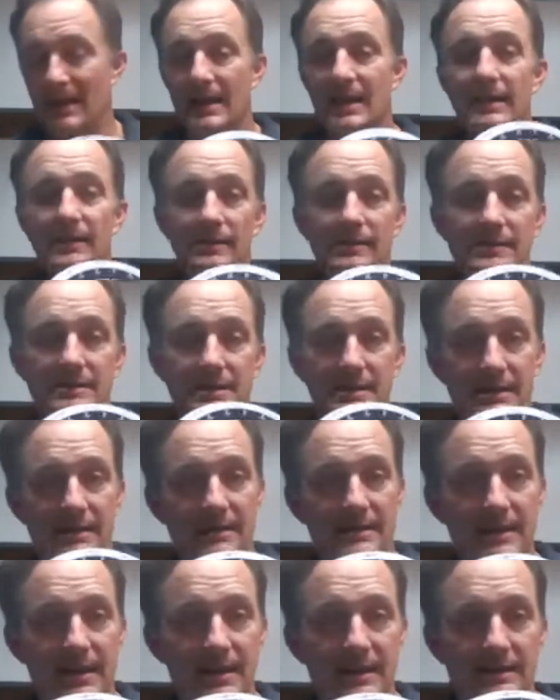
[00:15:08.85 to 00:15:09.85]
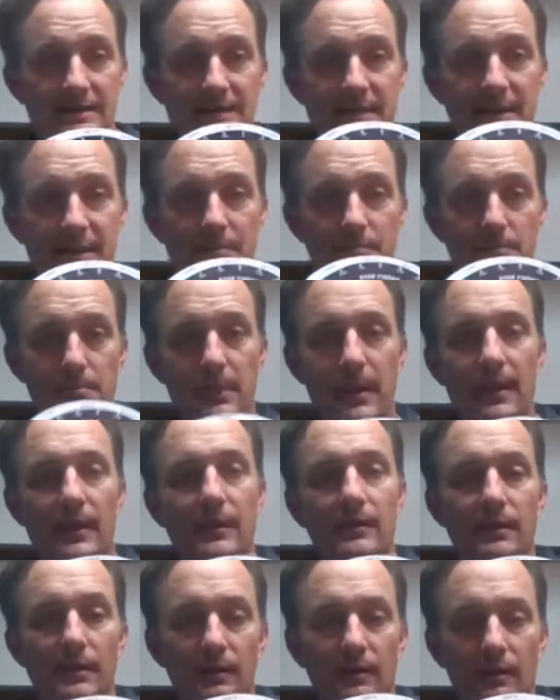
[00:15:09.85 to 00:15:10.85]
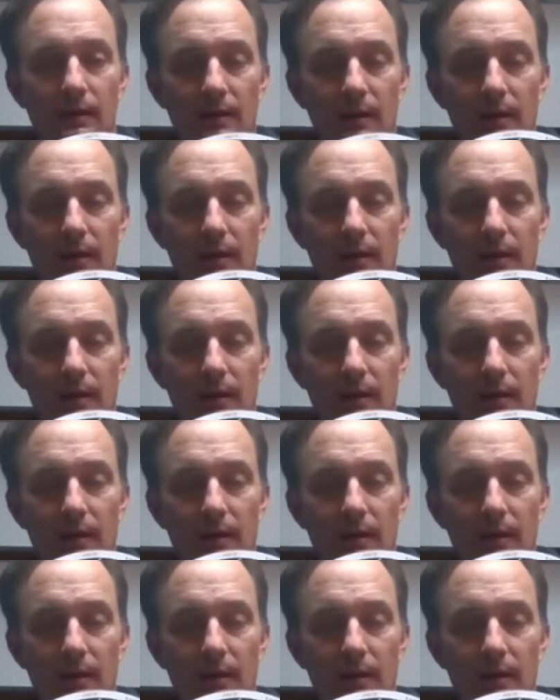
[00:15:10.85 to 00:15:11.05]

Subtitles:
It is the exact same band